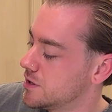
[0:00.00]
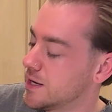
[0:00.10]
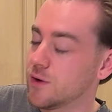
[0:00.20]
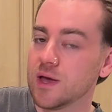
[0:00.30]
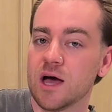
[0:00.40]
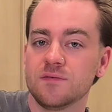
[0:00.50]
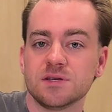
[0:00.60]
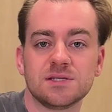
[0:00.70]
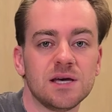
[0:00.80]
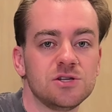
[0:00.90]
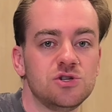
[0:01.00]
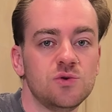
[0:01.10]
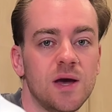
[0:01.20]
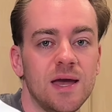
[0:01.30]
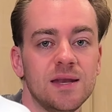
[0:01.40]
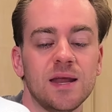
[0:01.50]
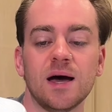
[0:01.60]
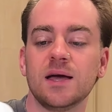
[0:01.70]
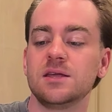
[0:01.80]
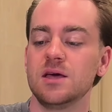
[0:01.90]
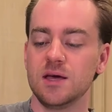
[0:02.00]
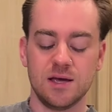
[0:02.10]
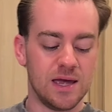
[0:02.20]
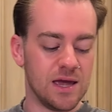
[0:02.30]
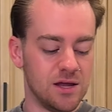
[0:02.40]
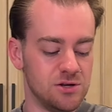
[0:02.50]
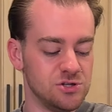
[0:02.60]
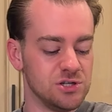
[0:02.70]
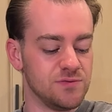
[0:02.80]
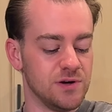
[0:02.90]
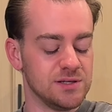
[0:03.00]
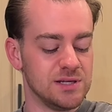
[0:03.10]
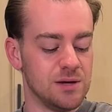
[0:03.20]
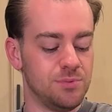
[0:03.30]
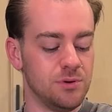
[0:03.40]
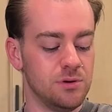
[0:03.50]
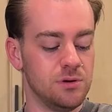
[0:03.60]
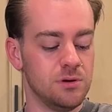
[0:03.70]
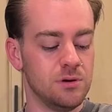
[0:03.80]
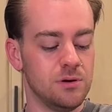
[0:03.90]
And now we have it set to a 9. And just for example,